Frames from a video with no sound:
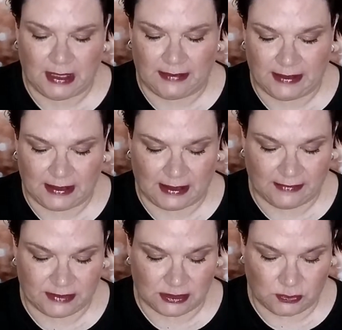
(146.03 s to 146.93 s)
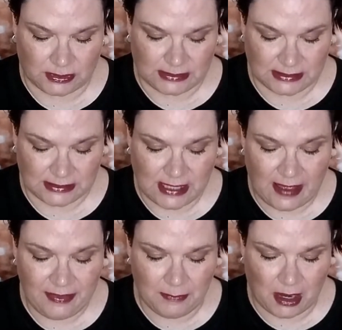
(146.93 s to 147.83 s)
And then it gives us what's
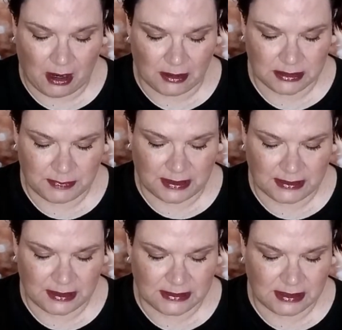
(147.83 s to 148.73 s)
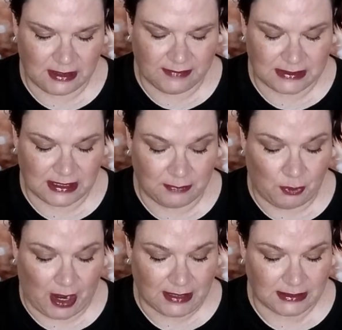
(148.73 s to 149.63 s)
inside the box, but it doesn't give us any
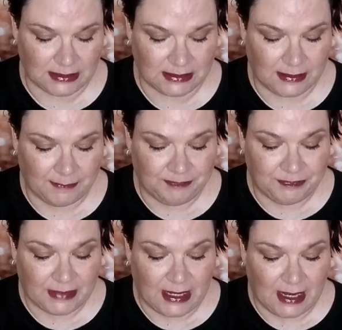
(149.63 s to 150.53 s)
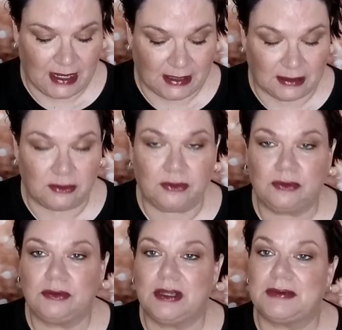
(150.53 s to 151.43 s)
prices. And
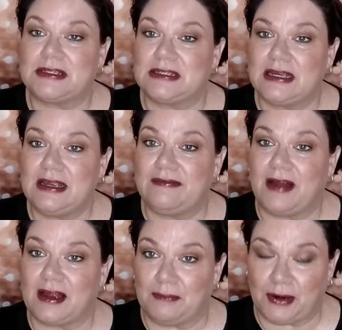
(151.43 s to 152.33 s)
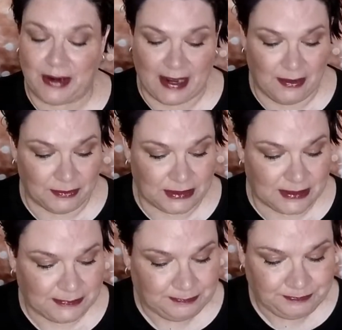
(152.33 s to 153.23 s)
oh, let me see if I can
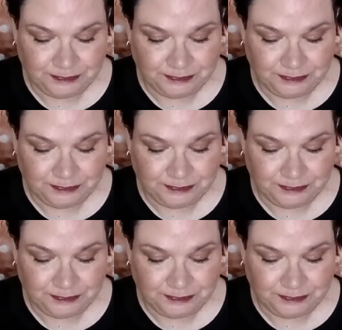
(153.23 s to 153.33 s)
pronounce.